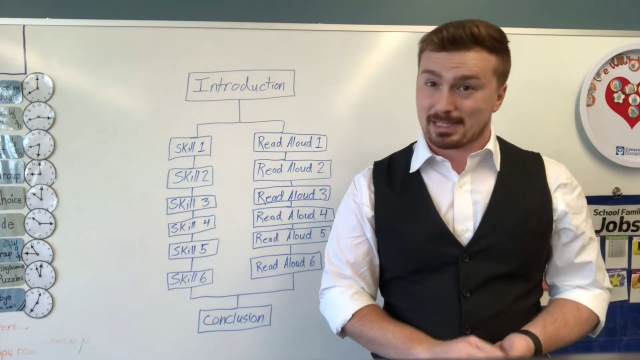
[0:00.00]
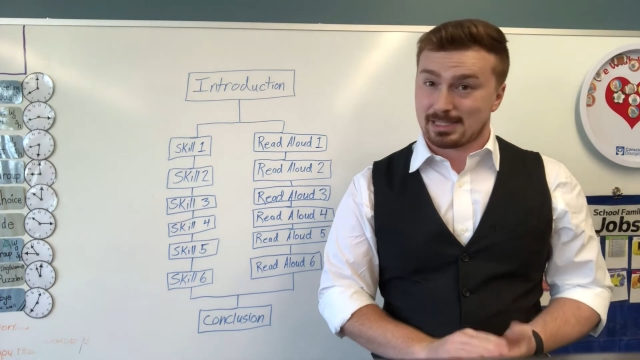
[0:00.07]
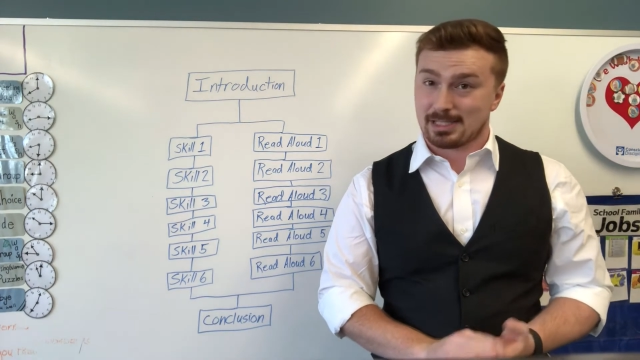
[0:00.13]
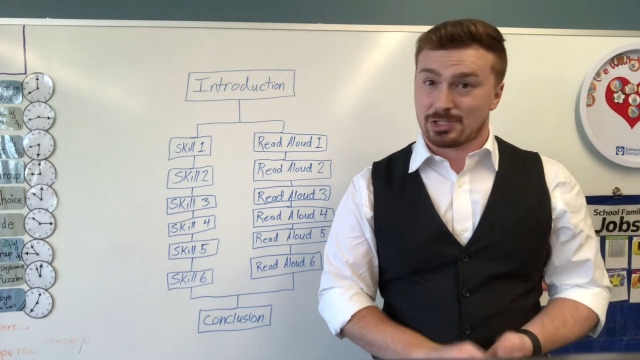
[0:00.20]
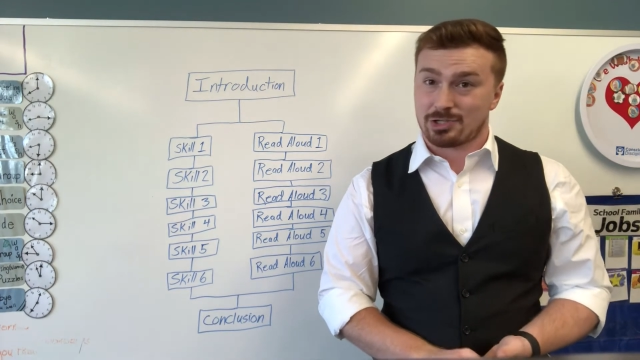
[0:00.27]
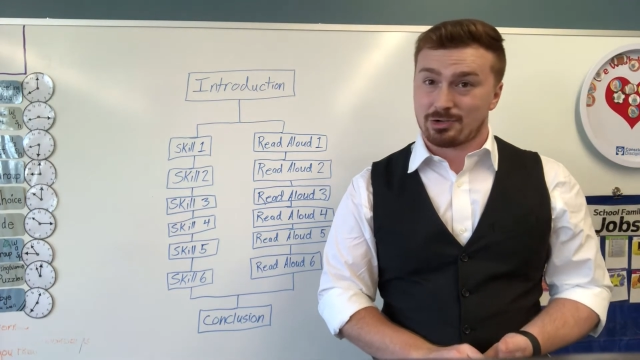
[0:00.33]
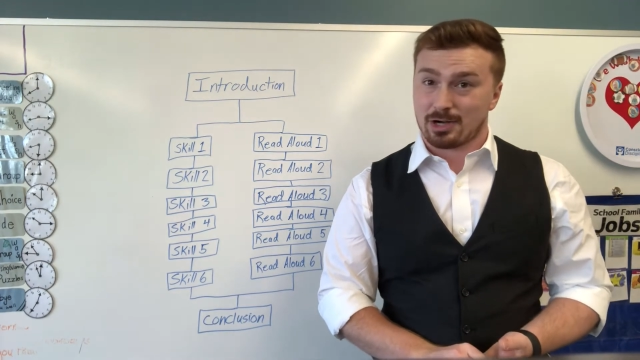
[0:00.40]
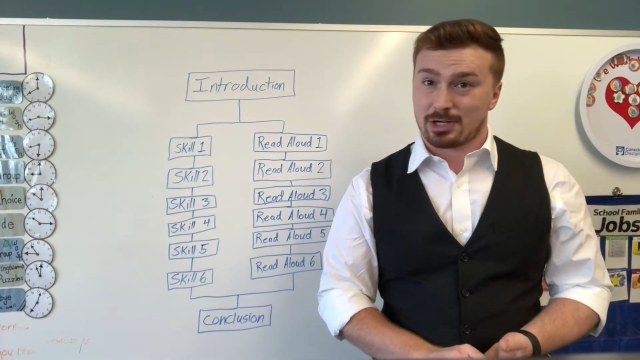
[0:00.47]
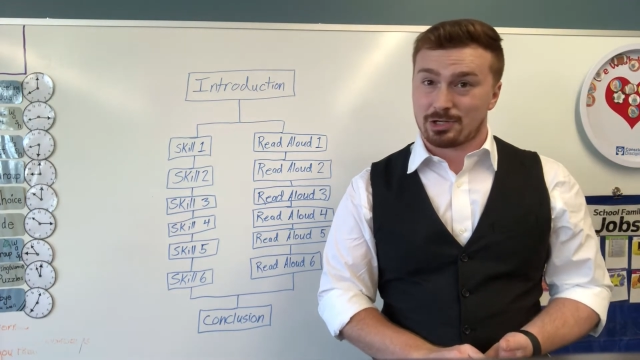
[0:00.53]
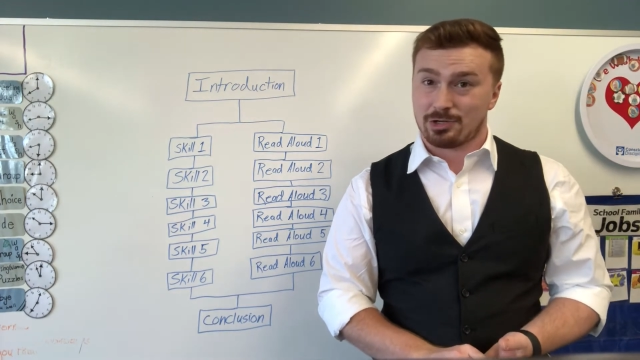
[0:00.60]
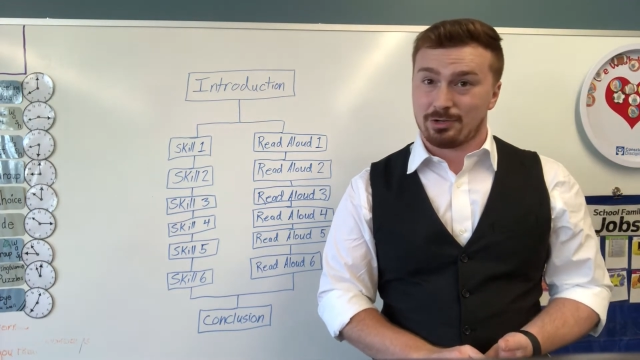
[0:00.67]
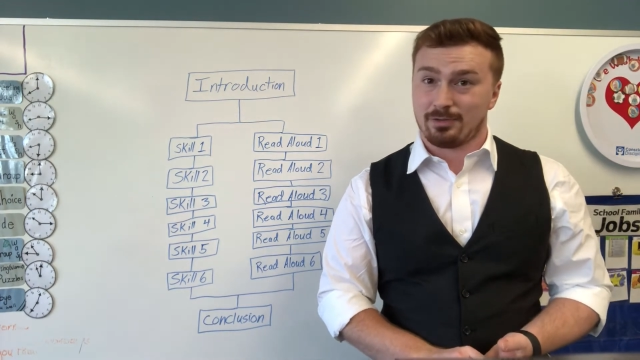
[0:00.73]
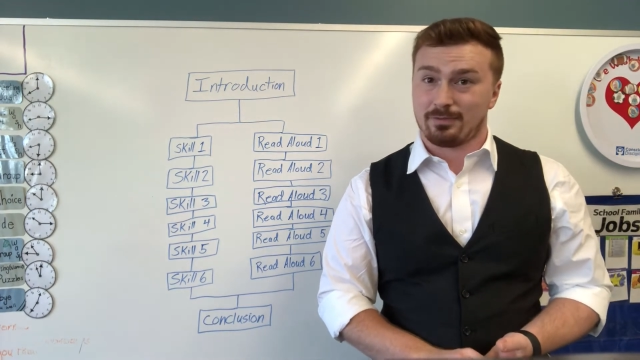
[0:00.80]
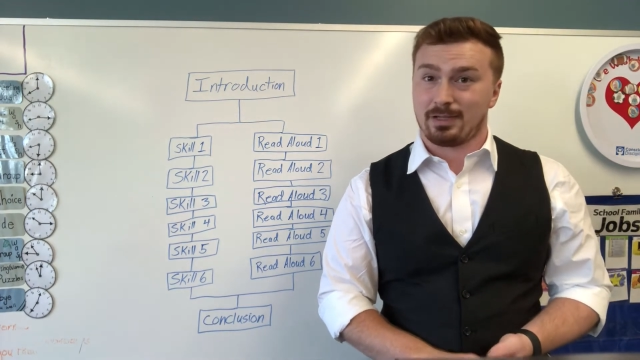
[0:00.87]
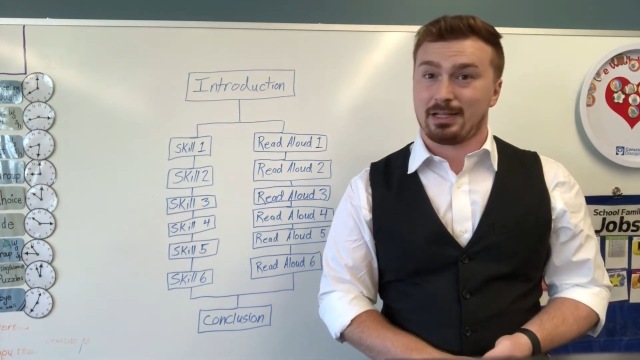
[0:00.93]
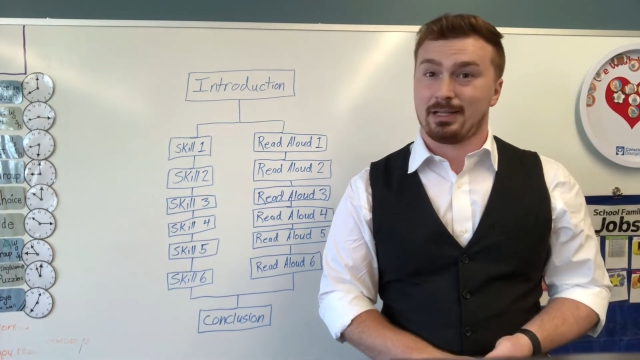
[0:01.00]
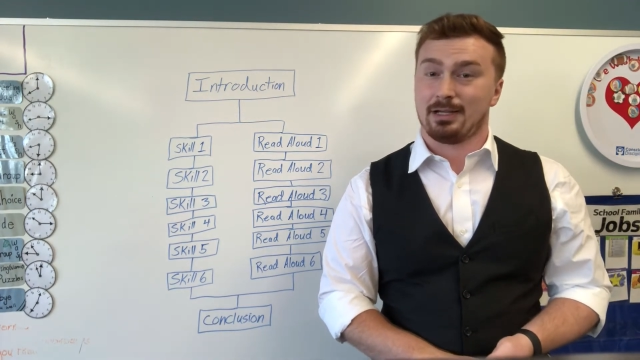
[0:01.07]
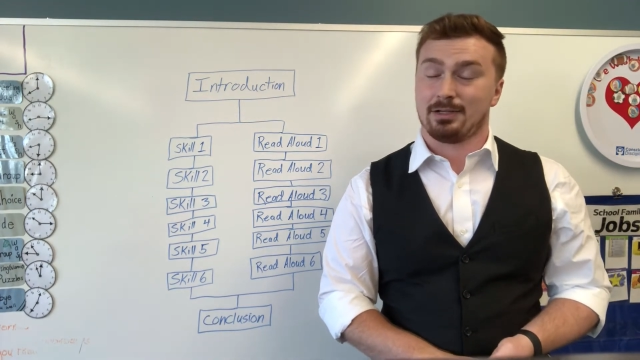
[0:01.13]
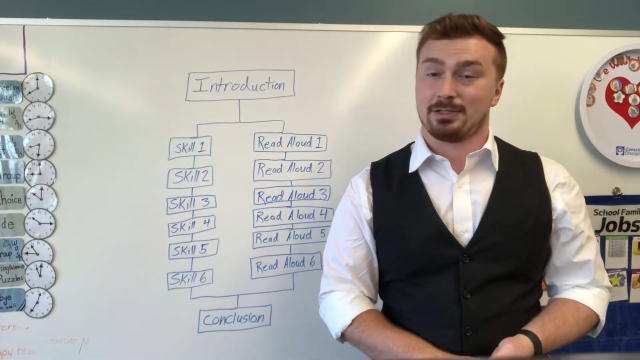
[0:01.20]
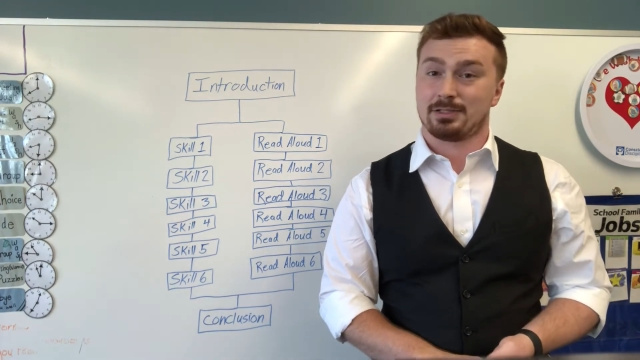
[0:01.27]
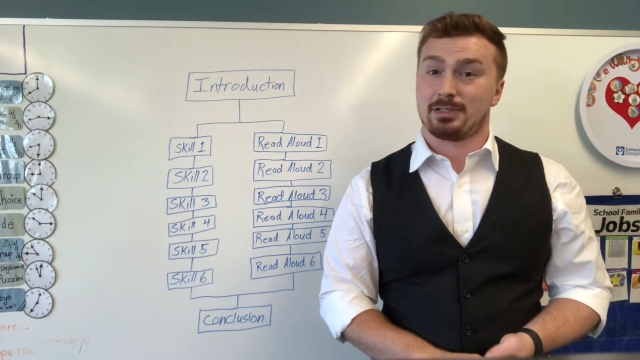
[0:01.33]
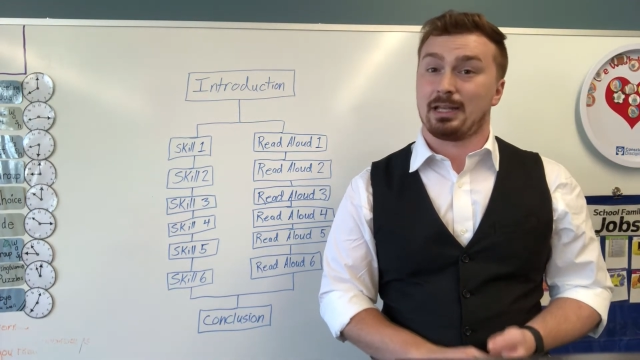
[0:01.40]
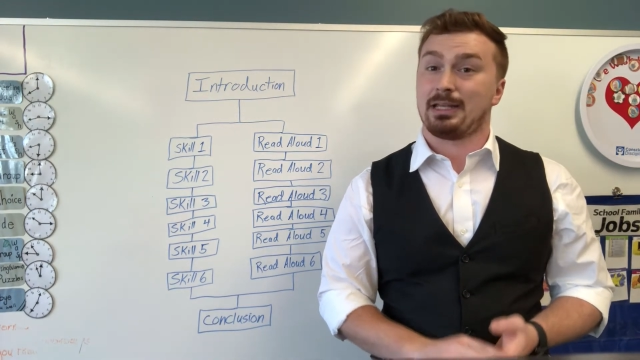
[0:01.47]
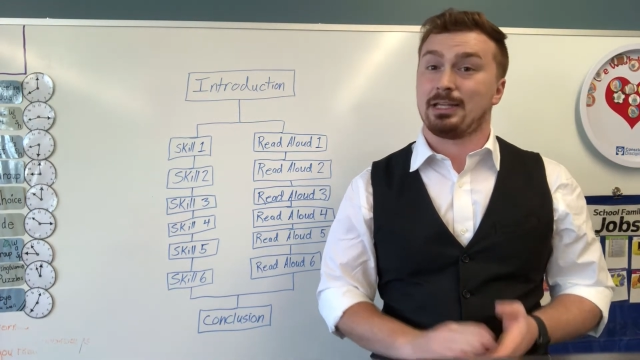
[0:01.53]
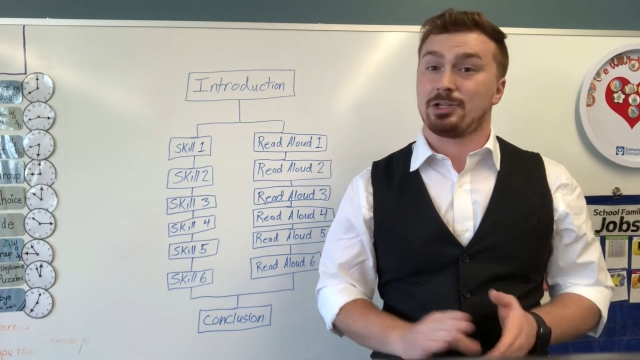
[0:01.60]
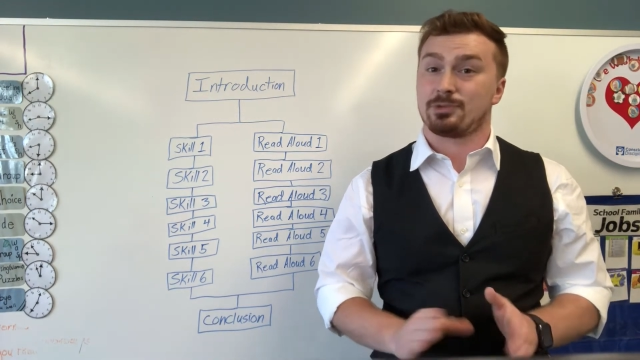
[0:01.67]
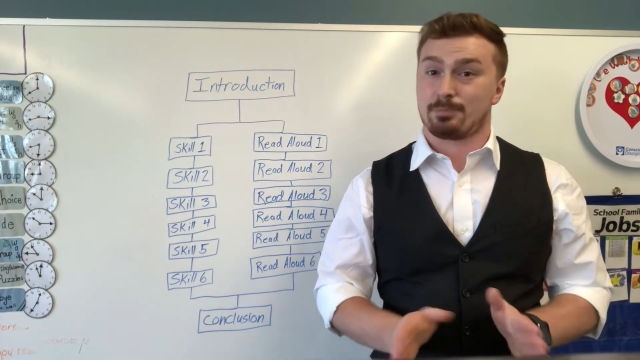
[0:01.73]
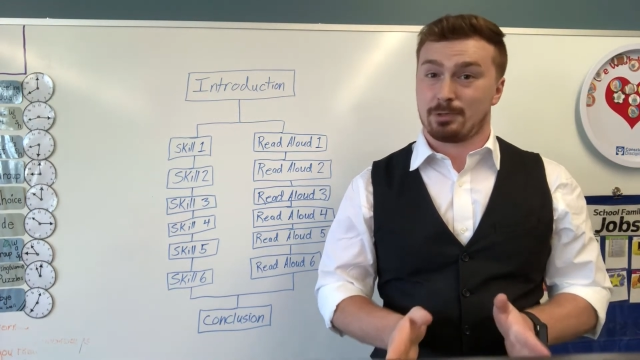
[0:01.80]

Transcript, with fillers: instructional videos, each